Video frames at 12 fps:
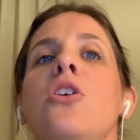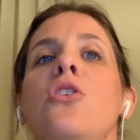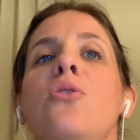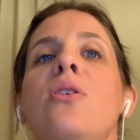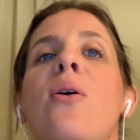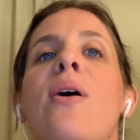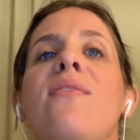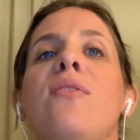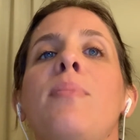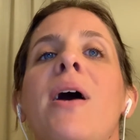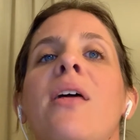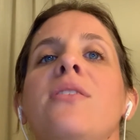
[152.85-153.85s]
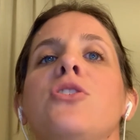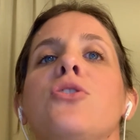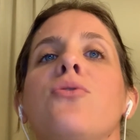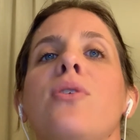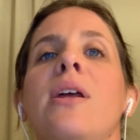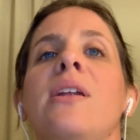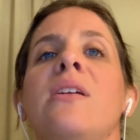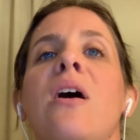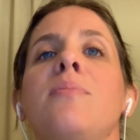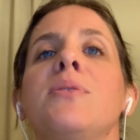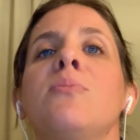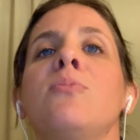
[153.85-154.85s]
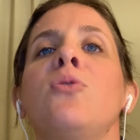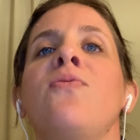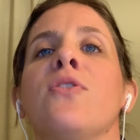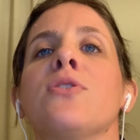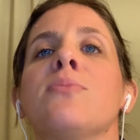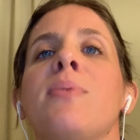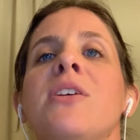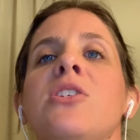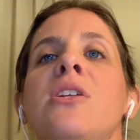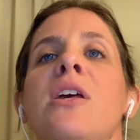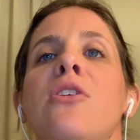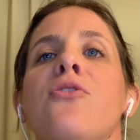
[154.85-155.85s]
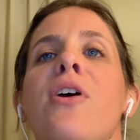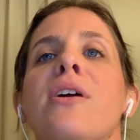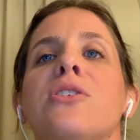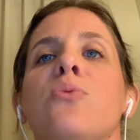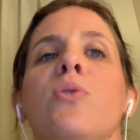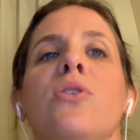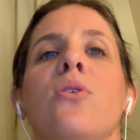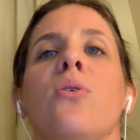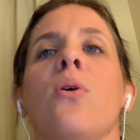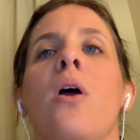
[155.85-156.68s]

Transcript: You now have a path to create an optimal first patient interaction with your